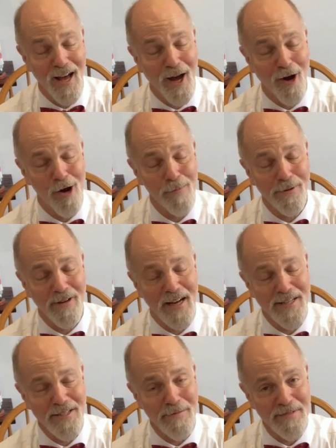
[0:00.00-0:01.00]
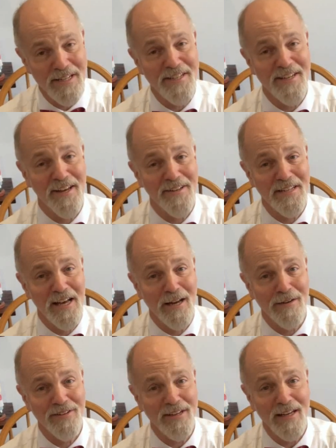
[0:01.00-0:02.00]
I, hope you got some details out
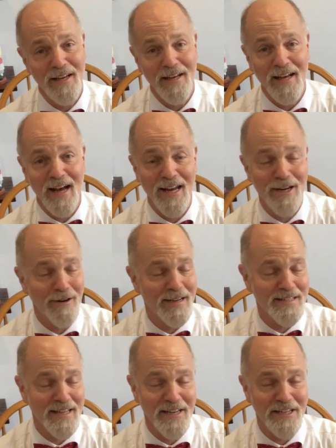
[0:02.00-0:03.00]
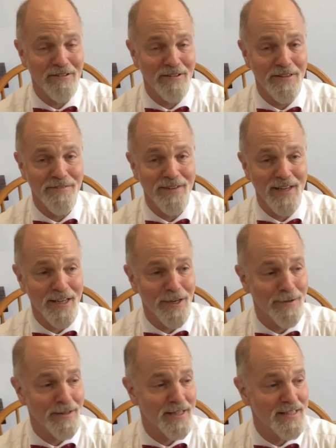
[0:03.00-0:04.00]
of it. I know I said during the video
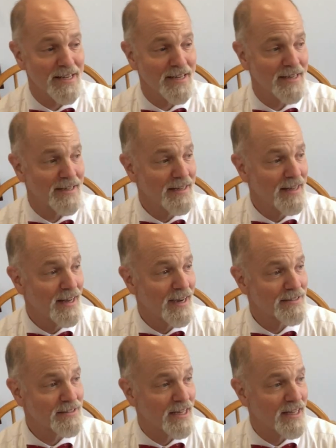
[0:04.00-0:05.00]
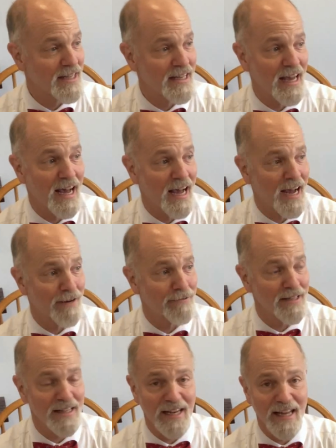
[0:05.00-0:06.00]
that uh, I, I
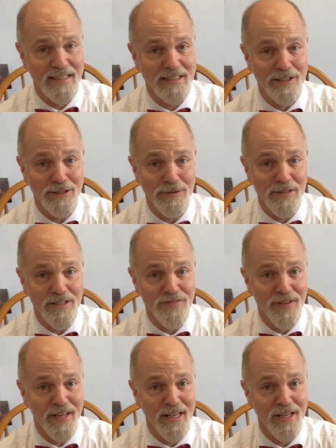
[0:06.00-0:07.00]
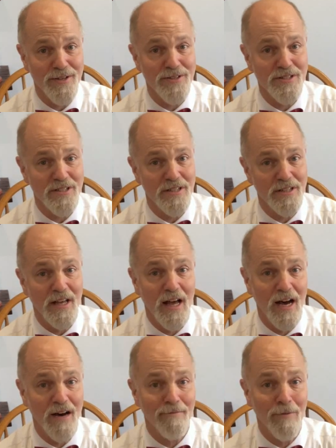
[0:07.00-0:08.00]
really like to do these videos,
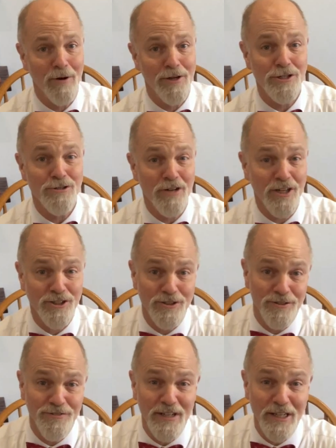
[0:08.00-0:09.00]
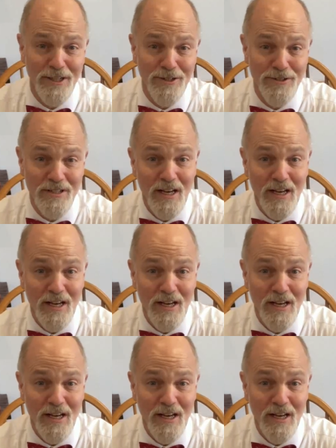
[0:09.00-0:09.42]
uh, more instructional videos,